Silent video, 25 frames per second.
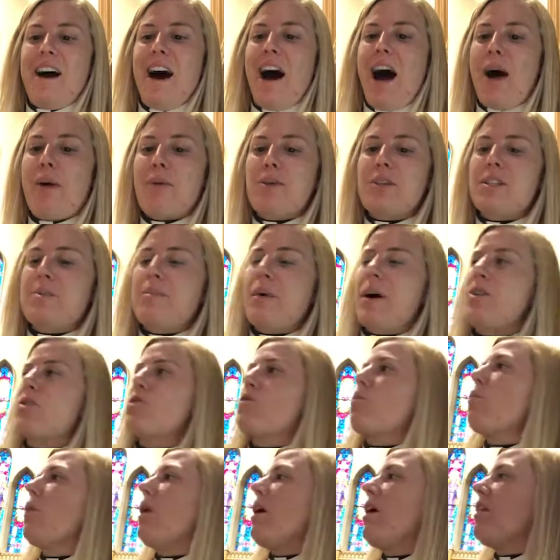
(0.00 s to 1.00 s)
I was
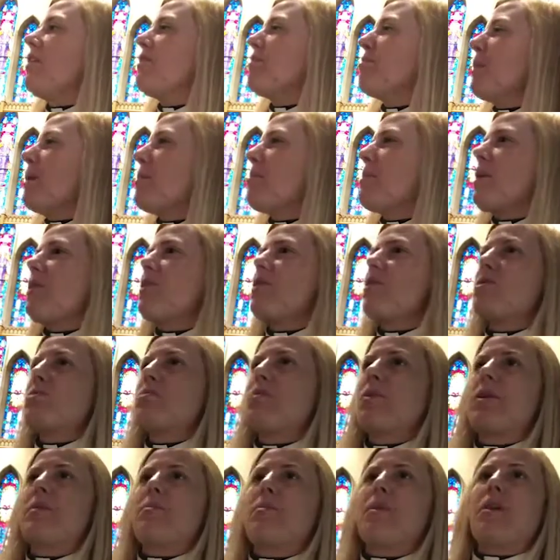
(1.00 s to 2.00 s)
about 12, my brothers
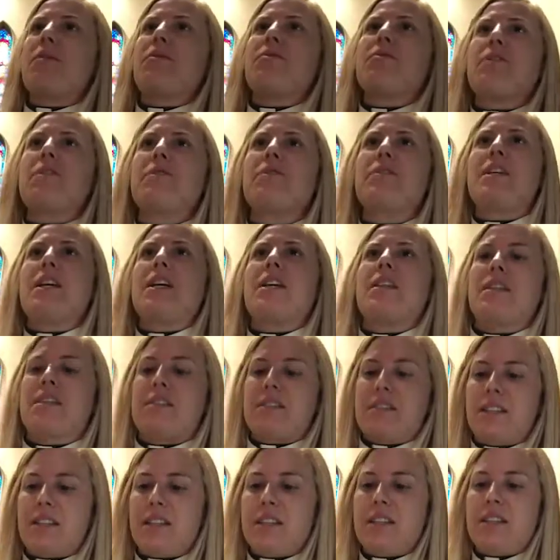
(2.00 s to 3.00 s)
would have been 15
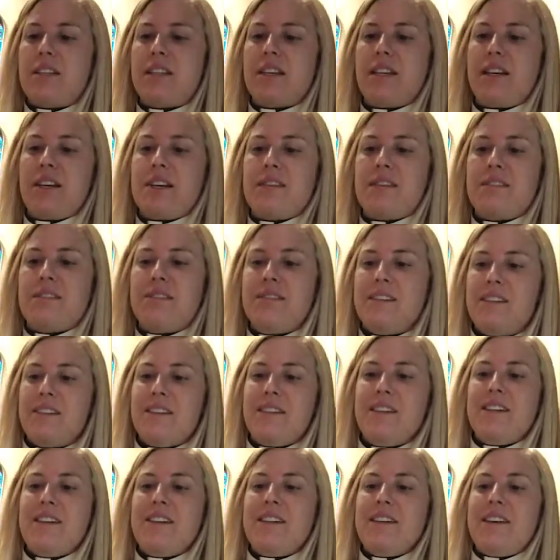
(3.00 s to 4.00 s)
and 16,
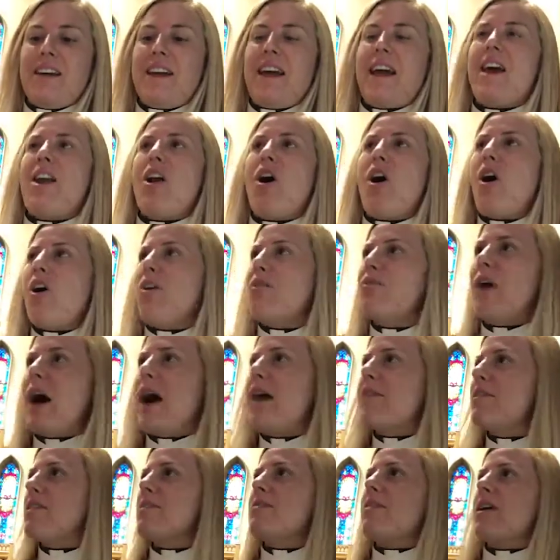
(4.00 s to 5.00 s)
and all
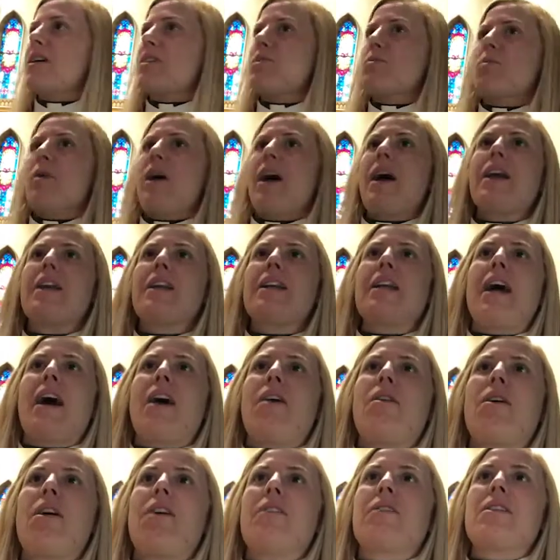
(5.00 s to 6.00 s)
five of us were headed
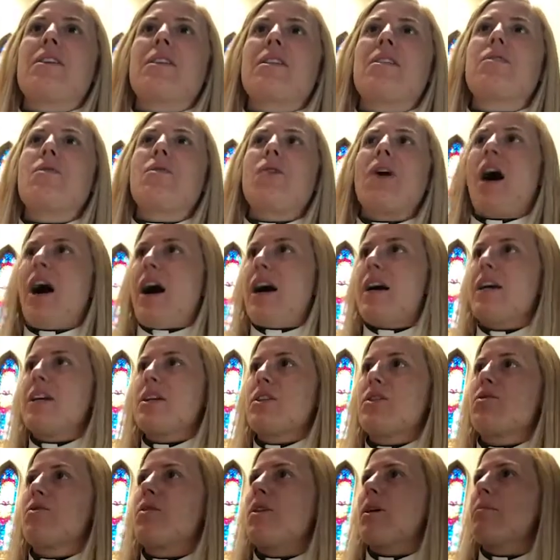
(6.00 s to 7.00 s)
out on this
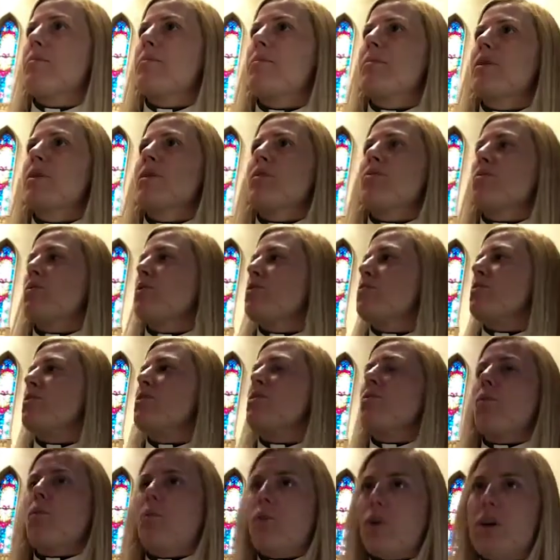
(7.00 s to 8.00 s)
hiking trip, which was
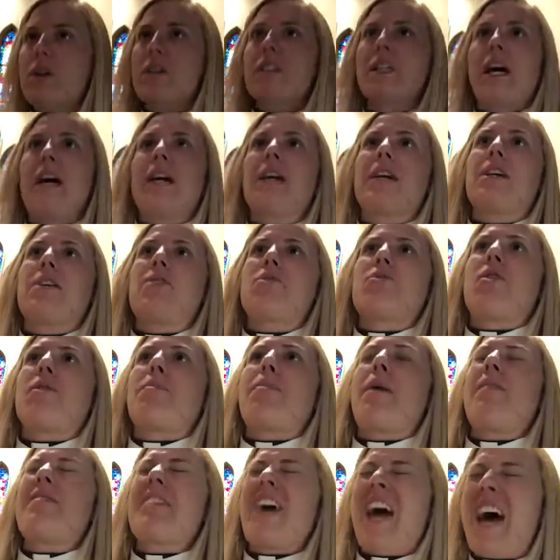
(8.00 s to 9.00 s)
the worst hiking
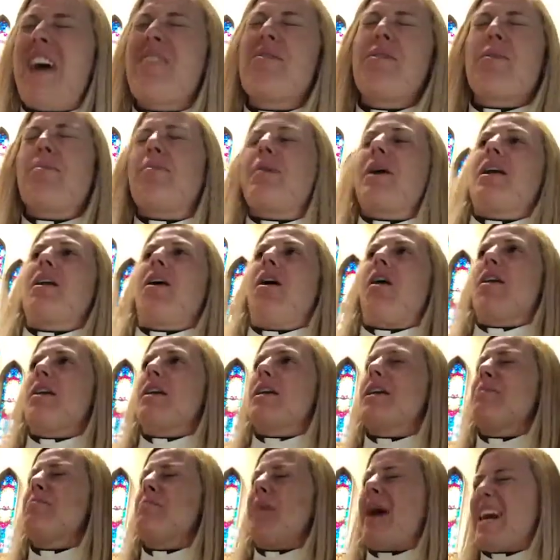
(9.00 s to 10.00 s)
trip I've ever been
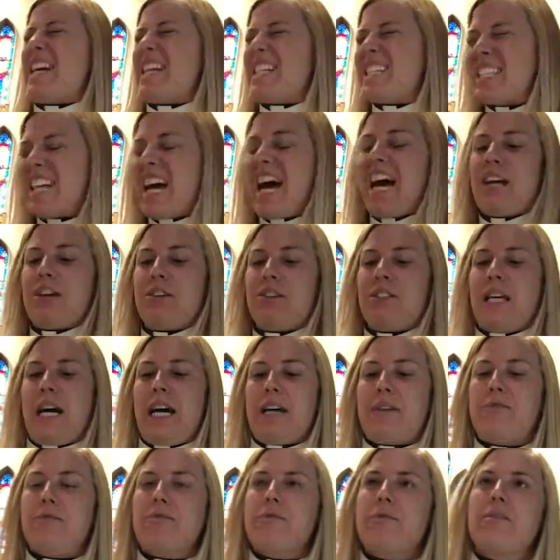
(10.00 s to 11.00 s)
on in my entire
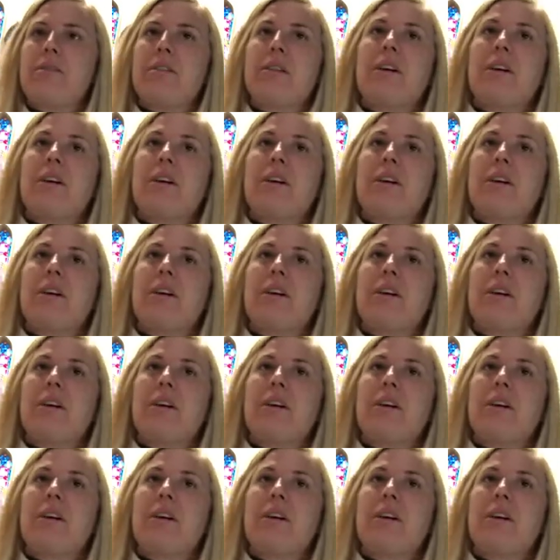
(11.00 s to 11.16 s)
life.